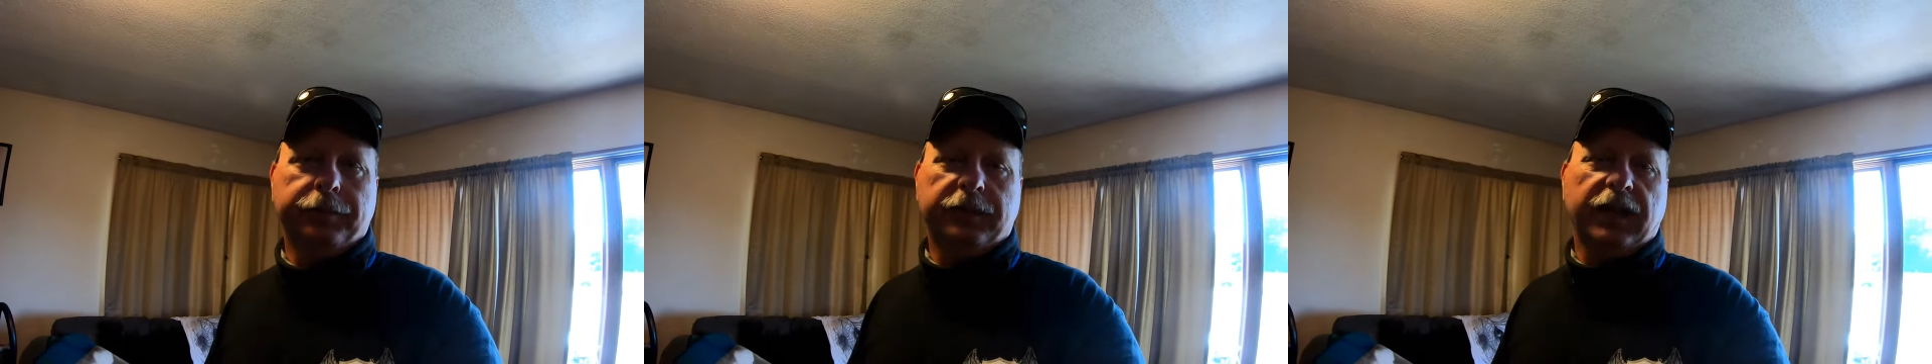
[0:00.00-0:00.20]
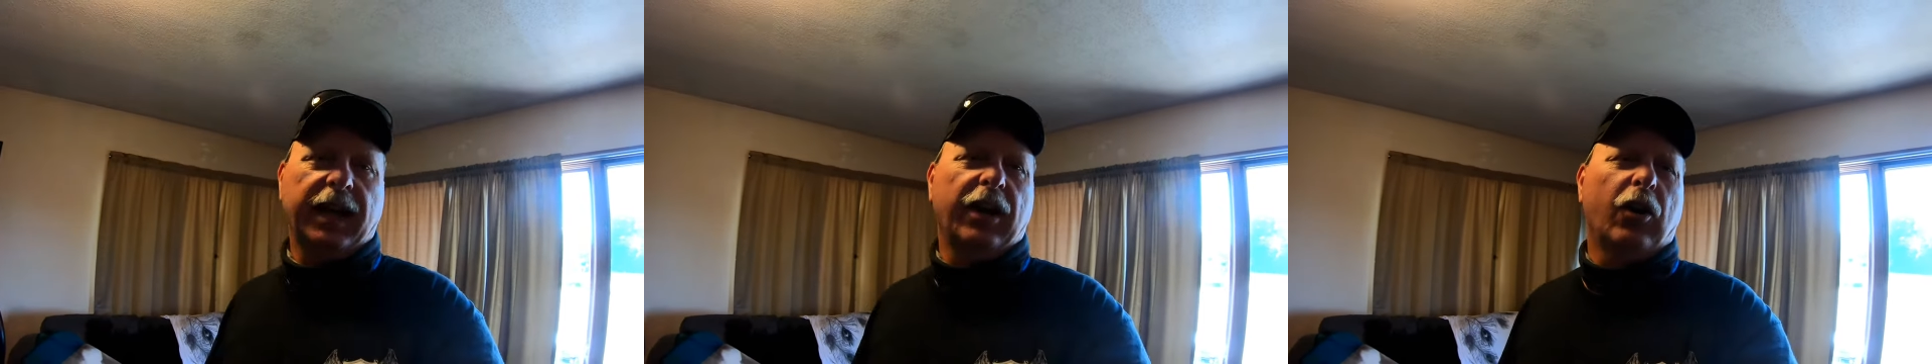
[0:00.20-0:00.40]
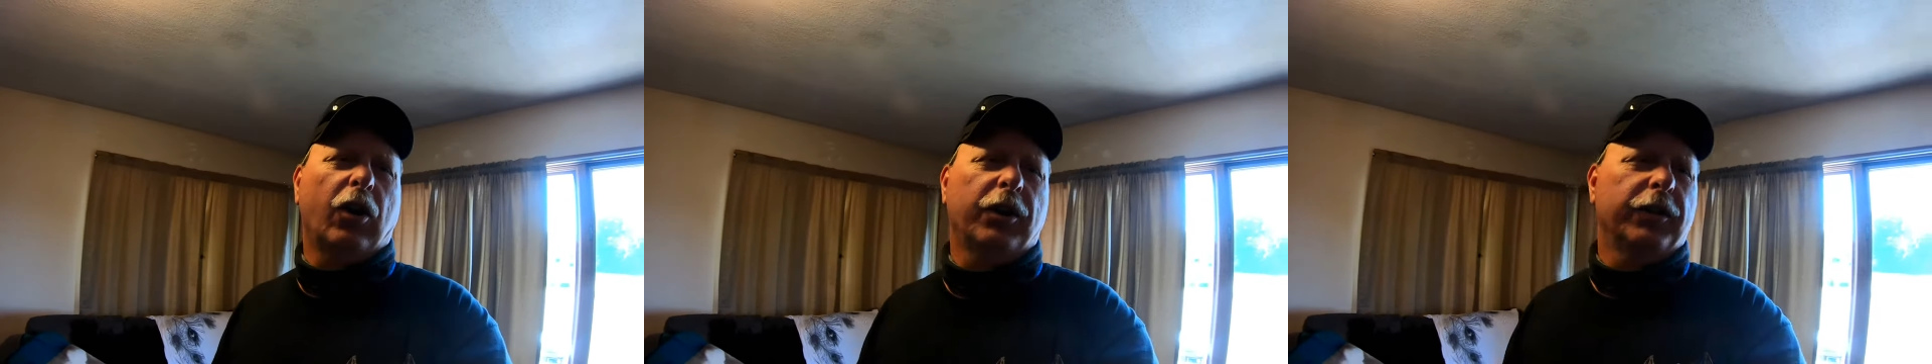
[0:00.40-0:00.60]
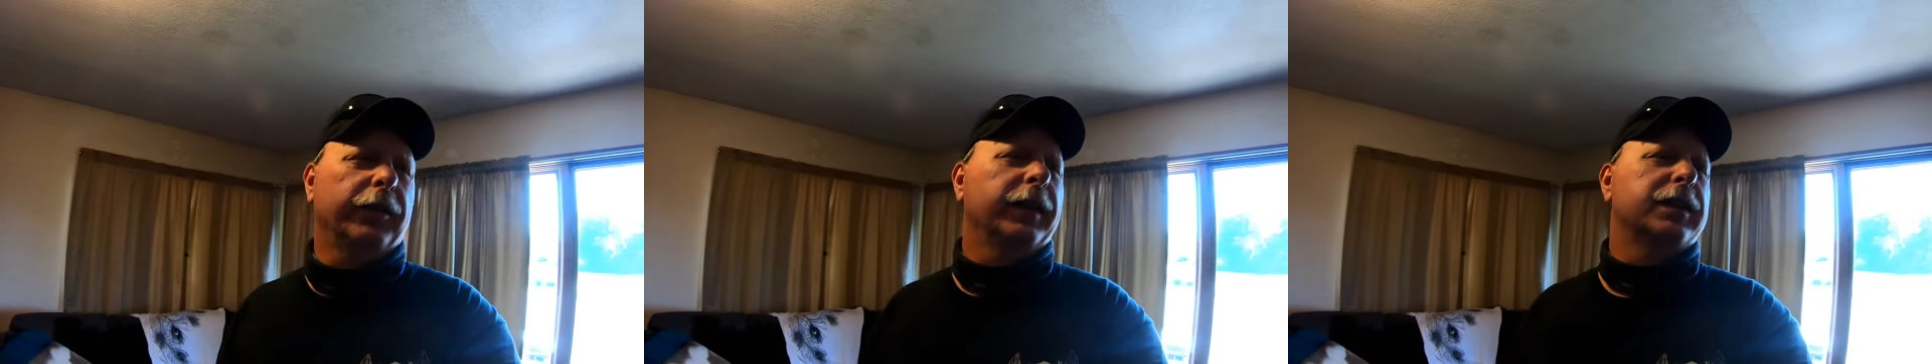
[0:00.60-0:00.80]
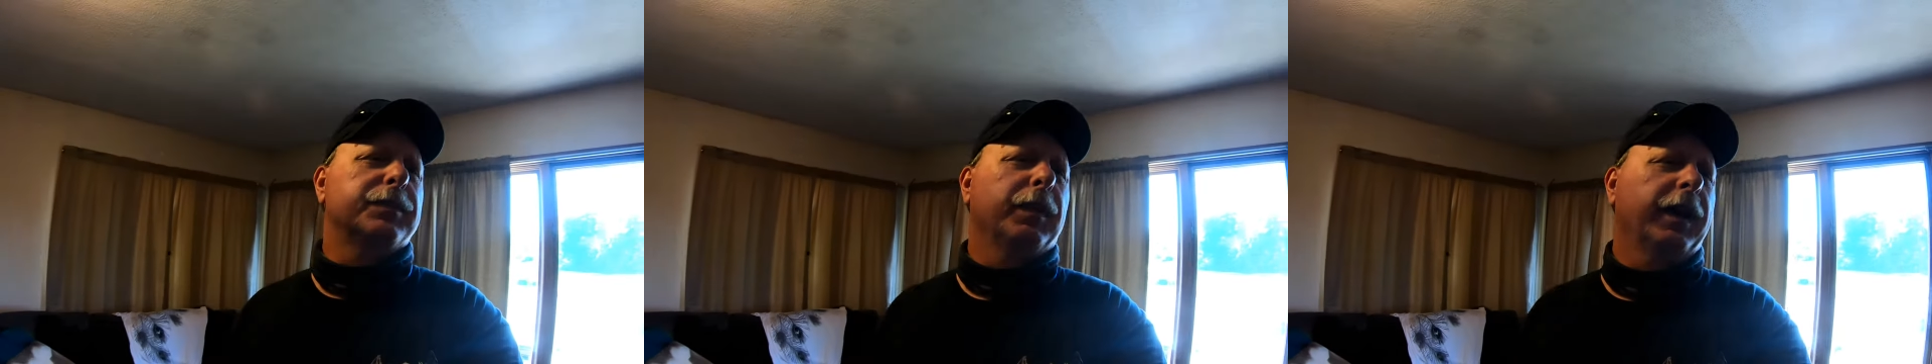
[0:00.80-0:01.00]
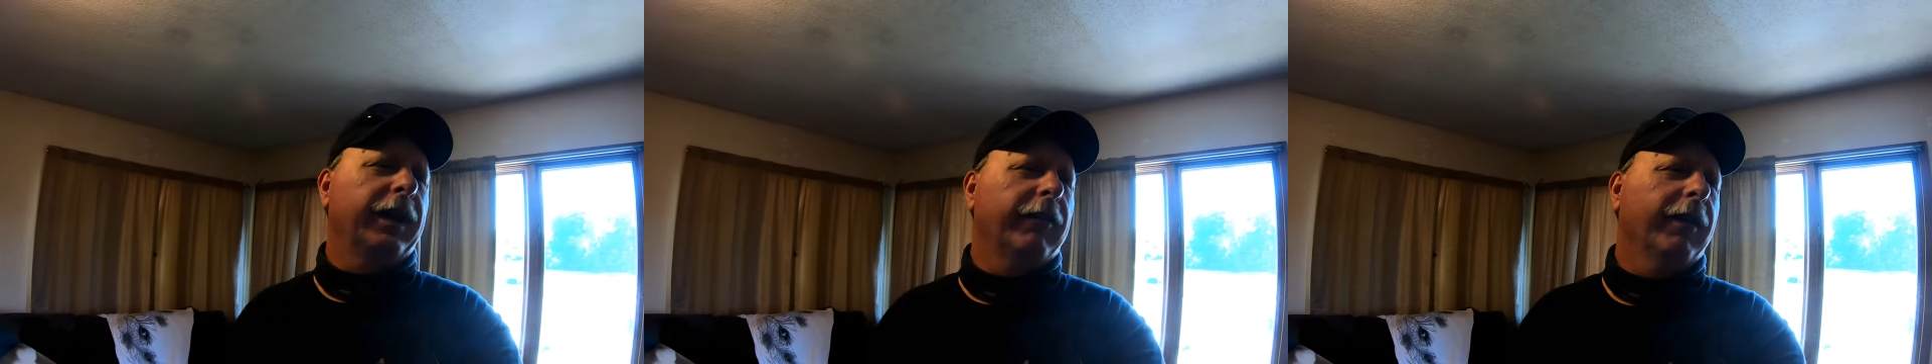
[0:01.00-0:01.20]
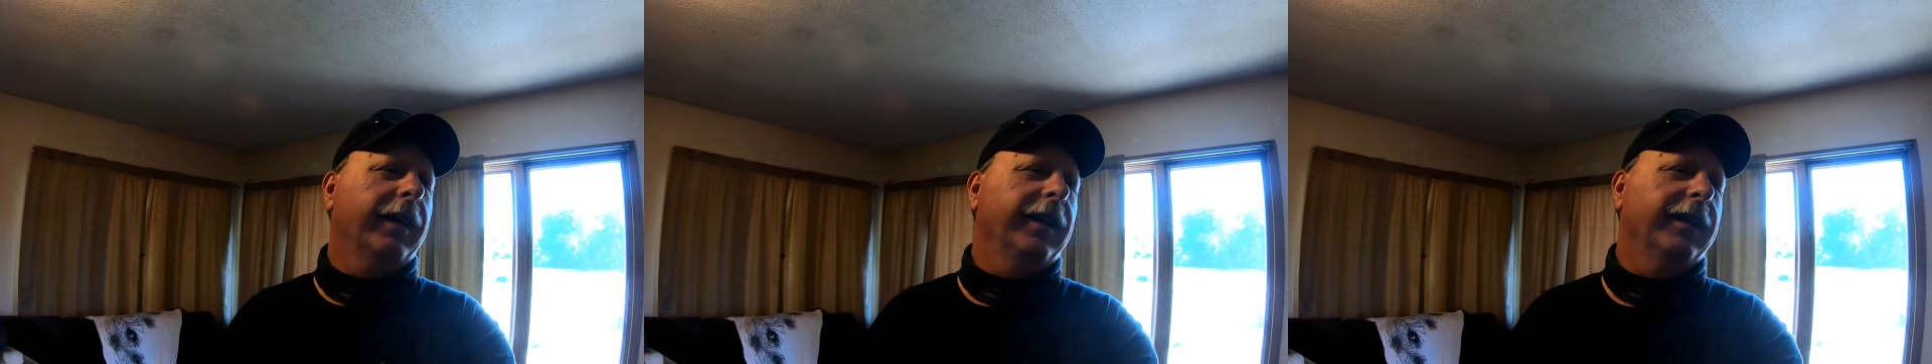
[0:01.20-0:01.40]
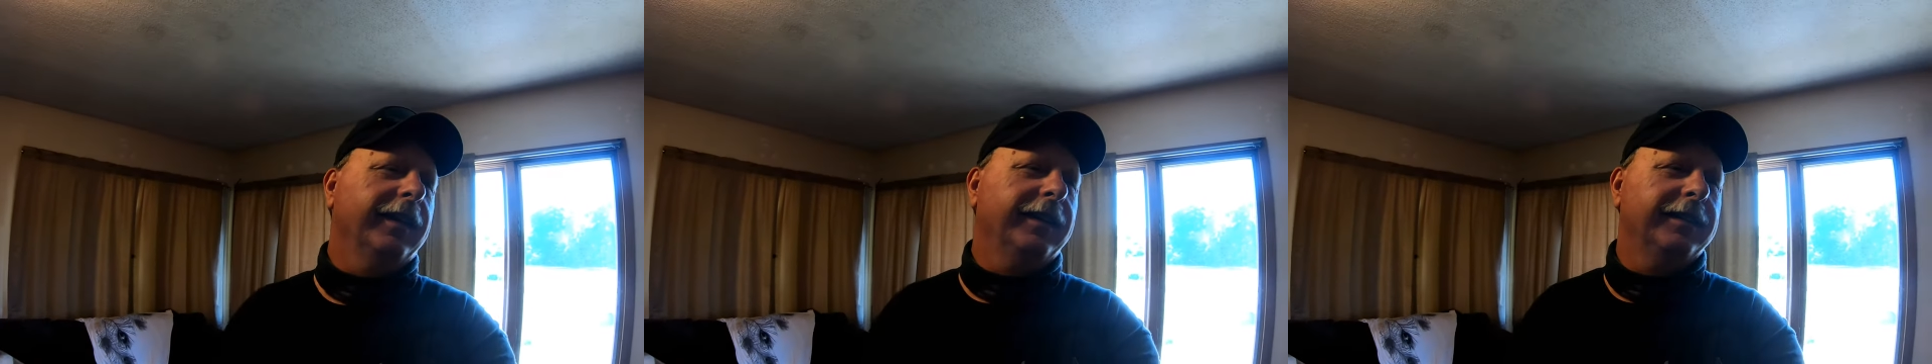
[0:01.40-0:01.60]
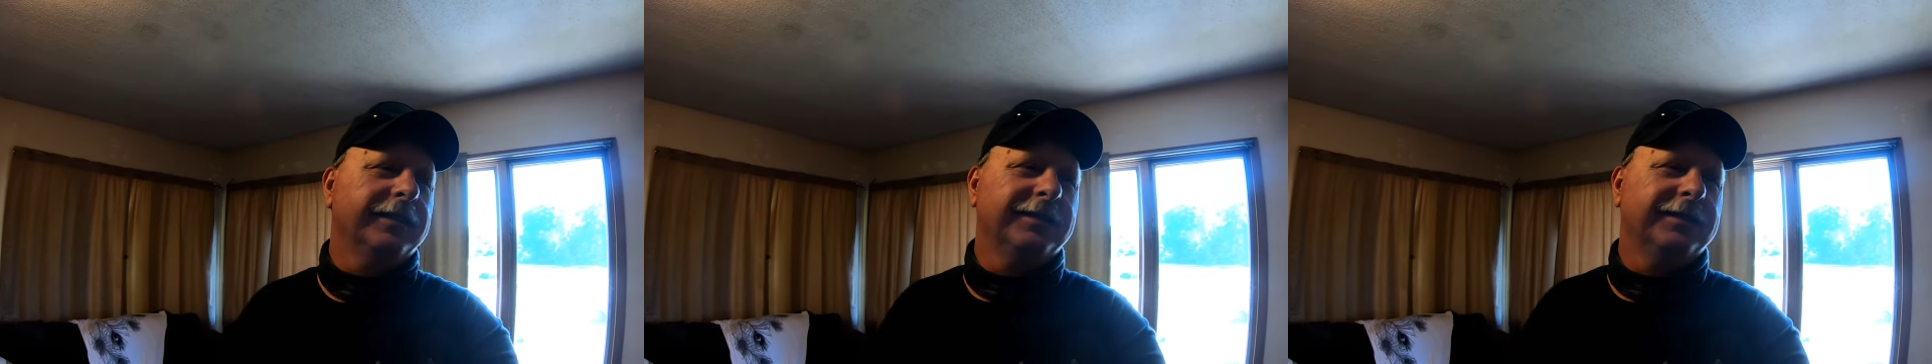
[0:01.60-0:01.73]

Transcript: Kind of hard to explain, right, honey?